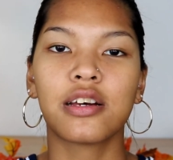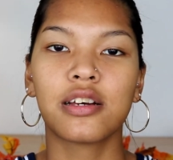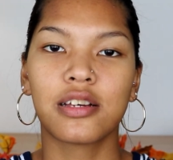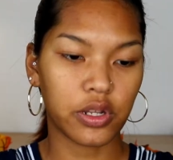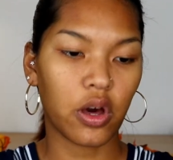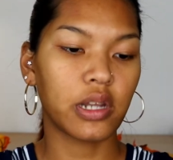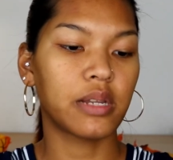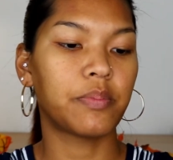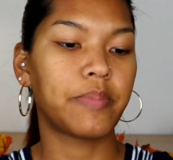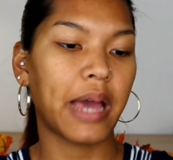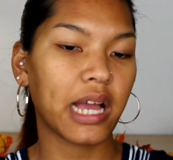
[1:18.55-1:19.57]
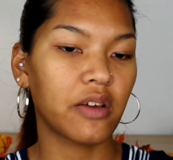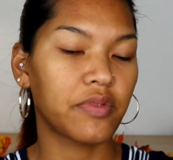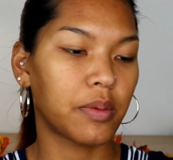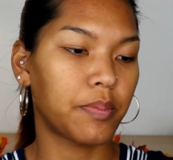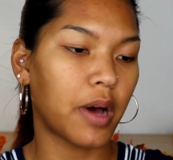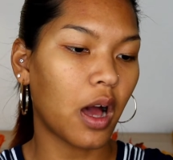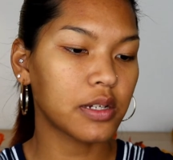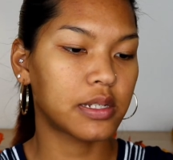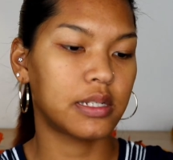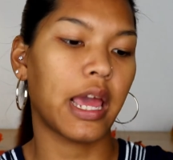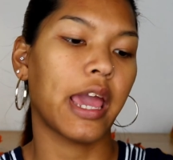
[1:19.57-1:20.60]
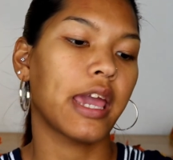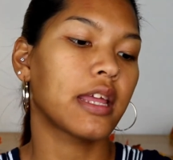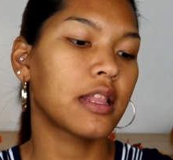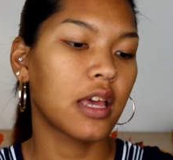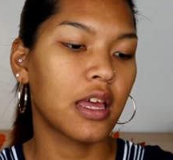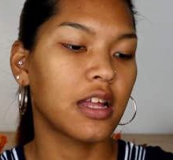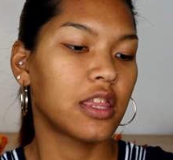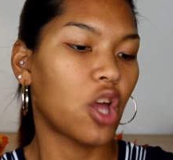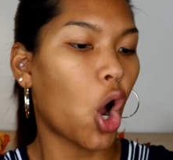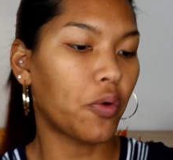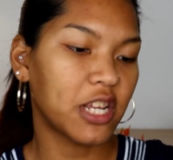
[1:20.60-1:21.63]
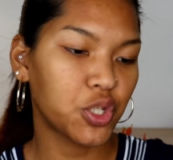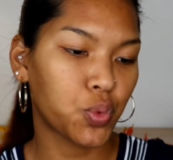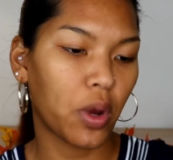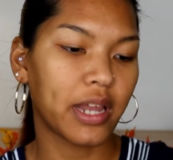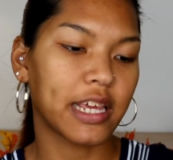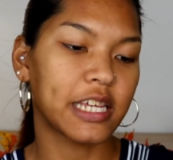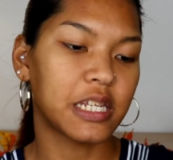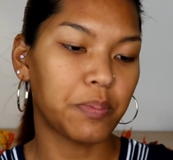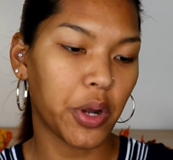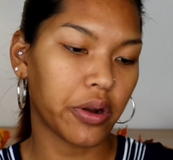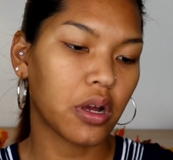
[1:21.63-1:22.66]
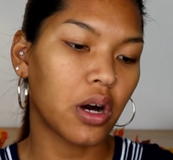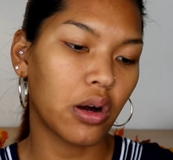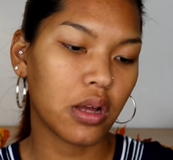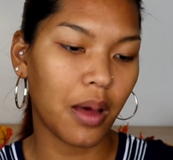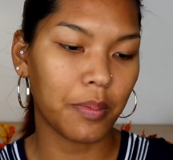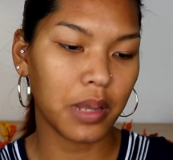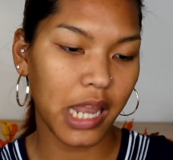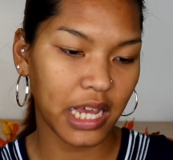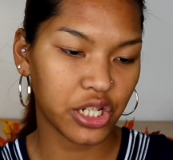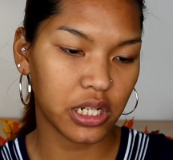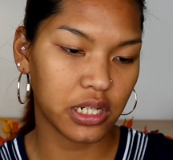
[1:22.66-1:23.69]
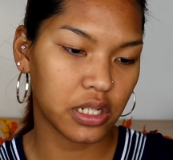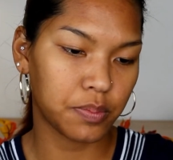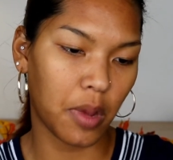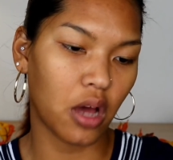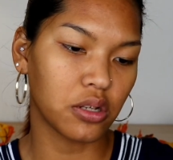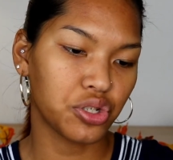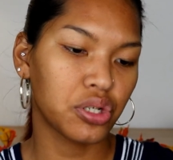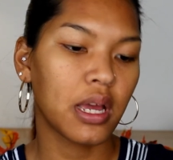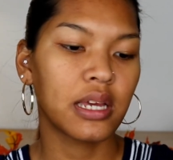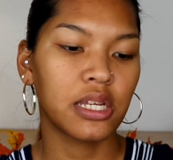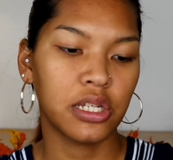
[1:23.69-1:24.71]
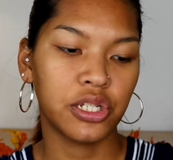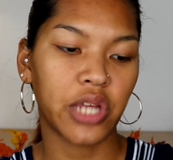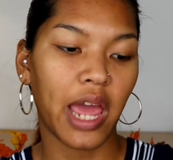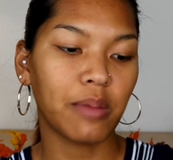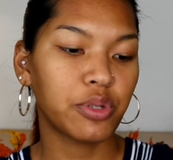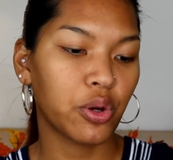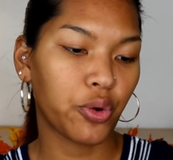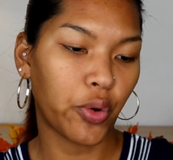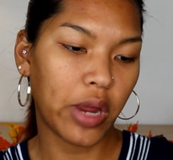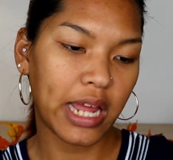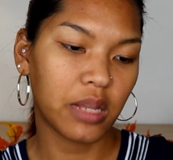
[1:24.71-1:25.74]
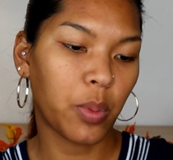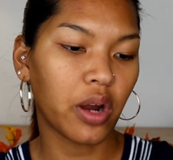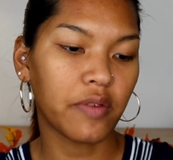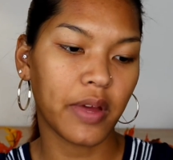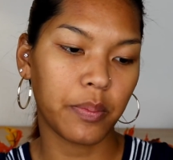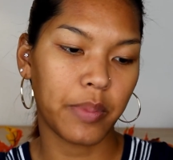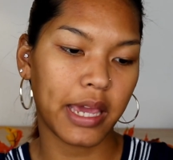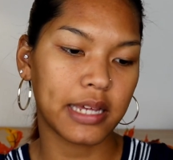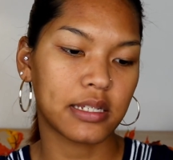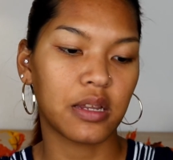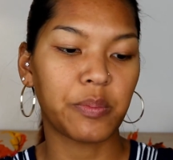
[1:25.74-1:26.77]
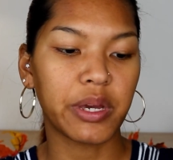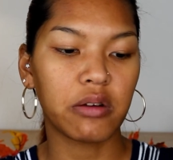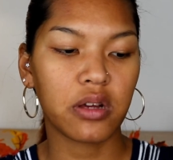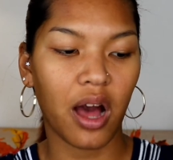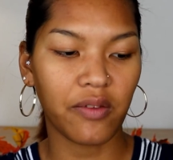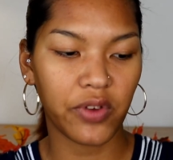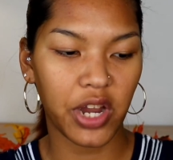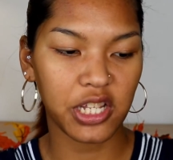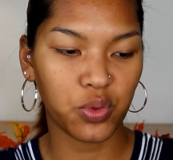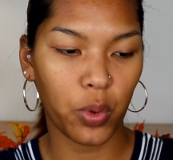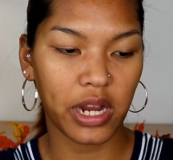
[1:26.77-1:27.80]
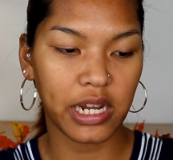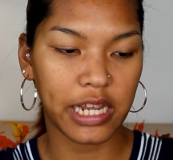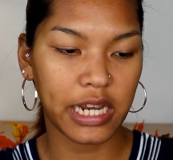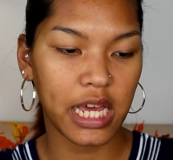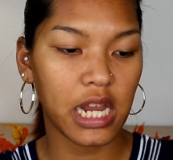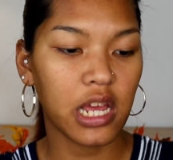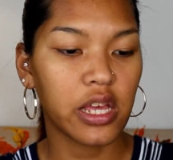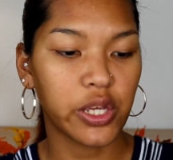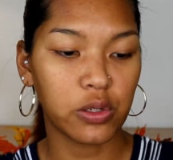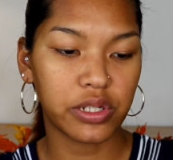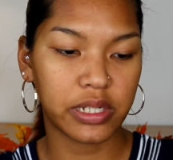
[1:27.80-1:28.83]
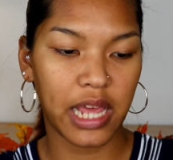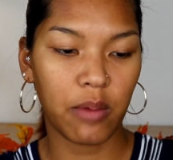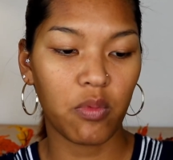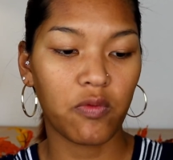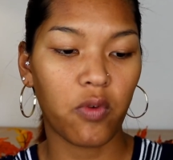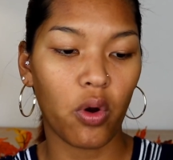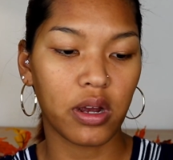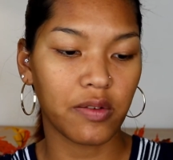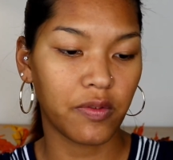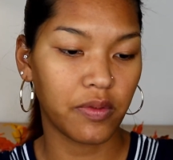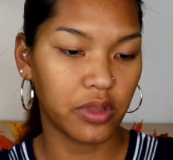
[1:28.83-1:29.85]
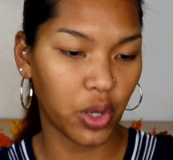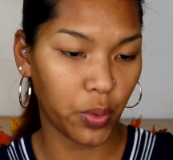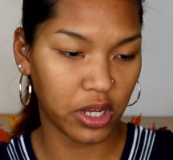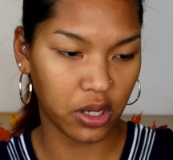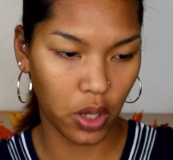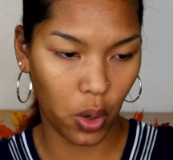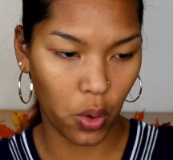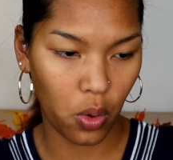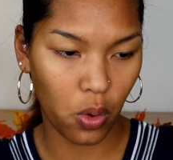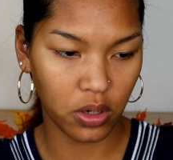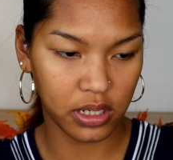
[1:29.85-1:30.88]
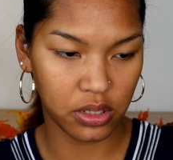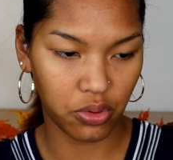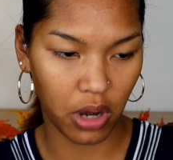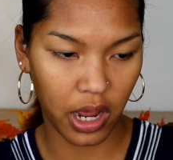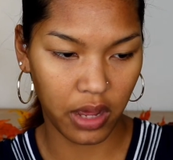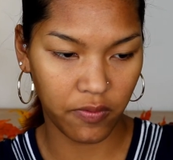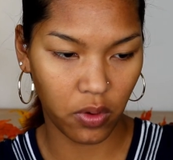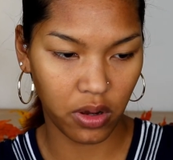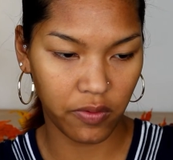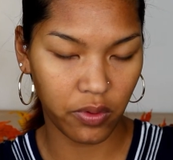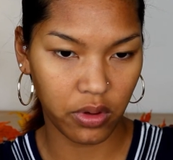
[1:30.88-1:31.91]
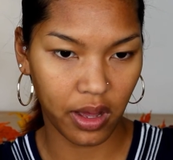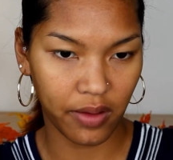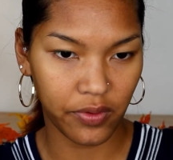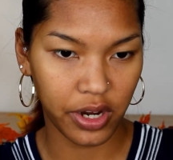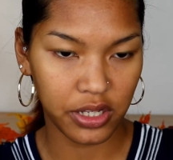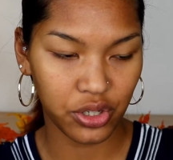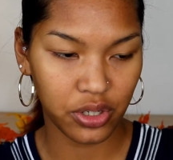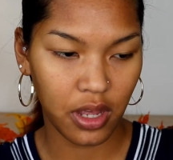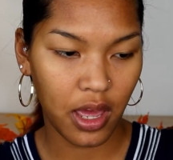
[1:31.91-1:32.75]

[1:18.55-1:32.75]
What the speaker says: So on the back of the box say, the orange one is Miracle Complexion Sponge, shaped to create the perfect base and build coverage where needed. Use damp for a dewy glow or dry for a full coverage.